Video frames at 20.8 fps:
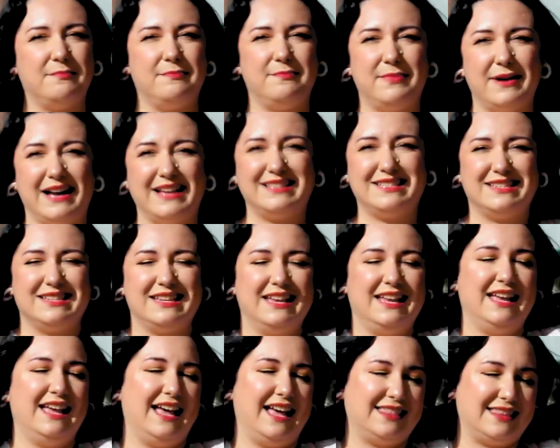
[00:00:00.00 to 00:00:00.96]
but
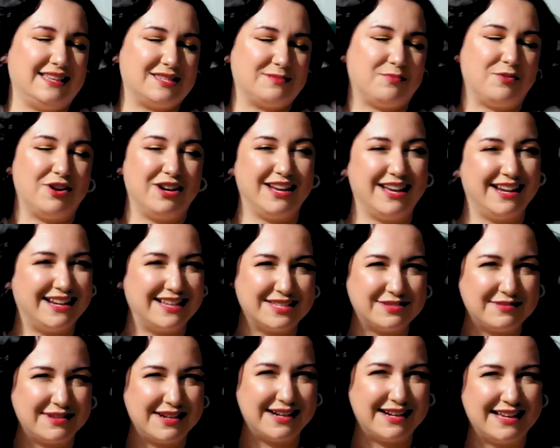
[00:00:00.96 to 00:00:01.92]
at this point it is
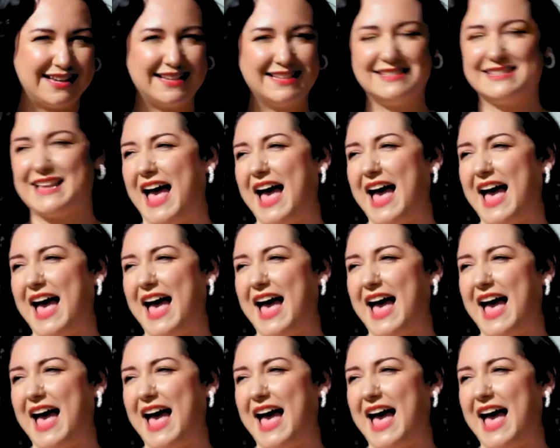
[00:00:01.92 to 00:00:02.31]
what it is.